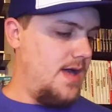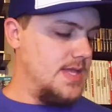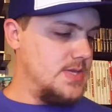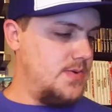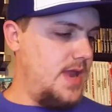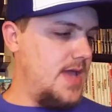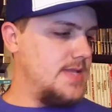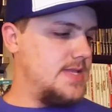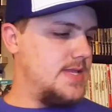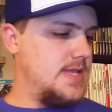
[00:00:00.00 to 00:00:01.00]
so
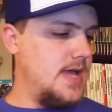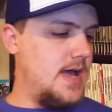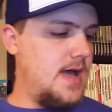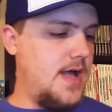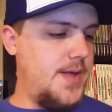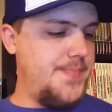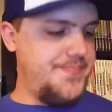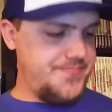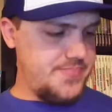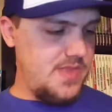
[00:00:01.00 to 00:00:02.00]
next,
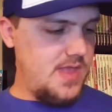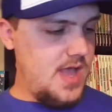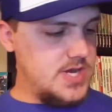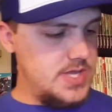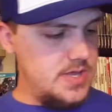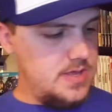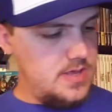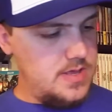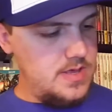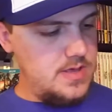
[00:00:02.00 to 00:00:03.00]

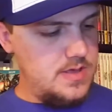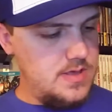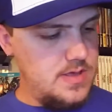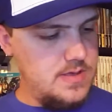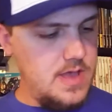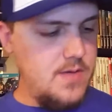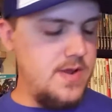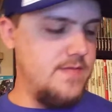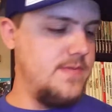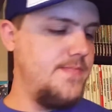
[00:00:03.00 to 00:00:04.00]
actually. Yeah,
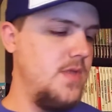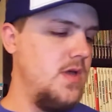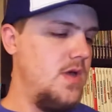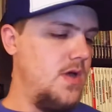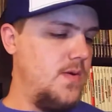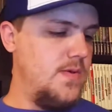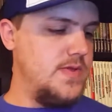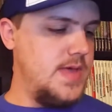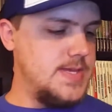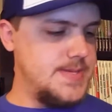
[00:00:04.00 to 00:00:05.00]
whatever. We'll
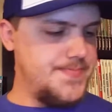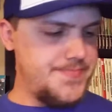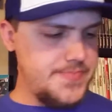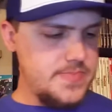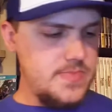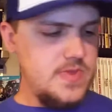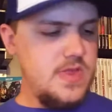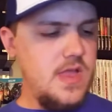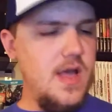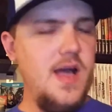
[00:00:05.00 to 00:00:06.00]
do this.
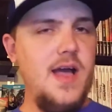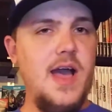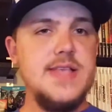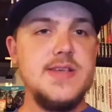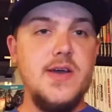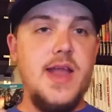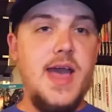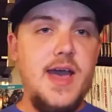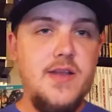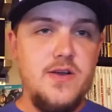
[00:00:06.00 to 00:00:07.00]
I saw an
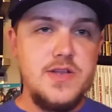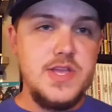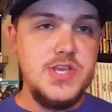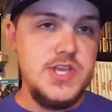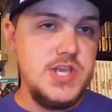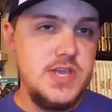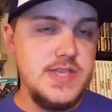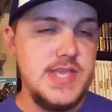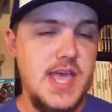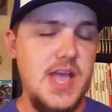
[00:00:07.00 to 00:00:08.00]
ad on Kijiji
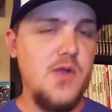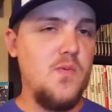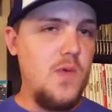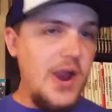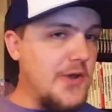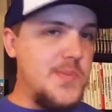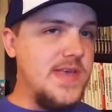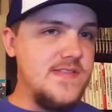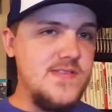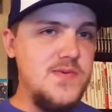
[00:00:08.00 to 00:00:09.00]
saying rare
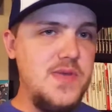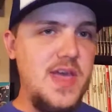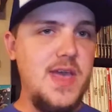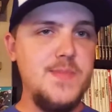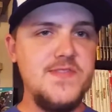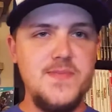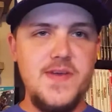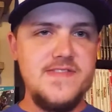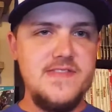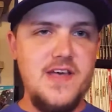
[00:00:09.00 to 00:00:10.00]
PS2 games
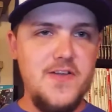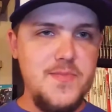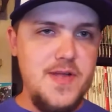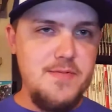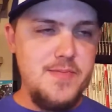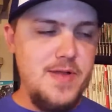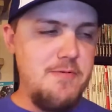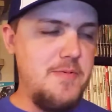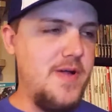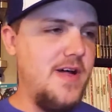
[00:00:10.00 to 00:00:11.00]
must sell, blah blah blah
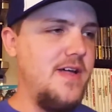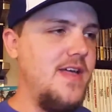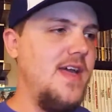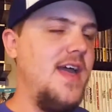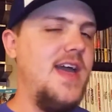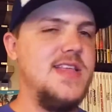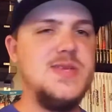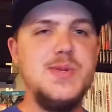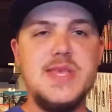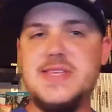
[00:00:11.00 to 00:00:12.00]
blah blah. And as
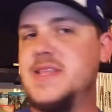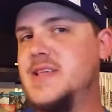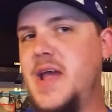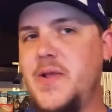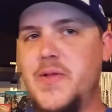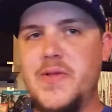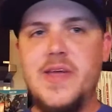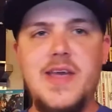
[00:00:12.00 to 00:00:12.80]
soon as I see the title,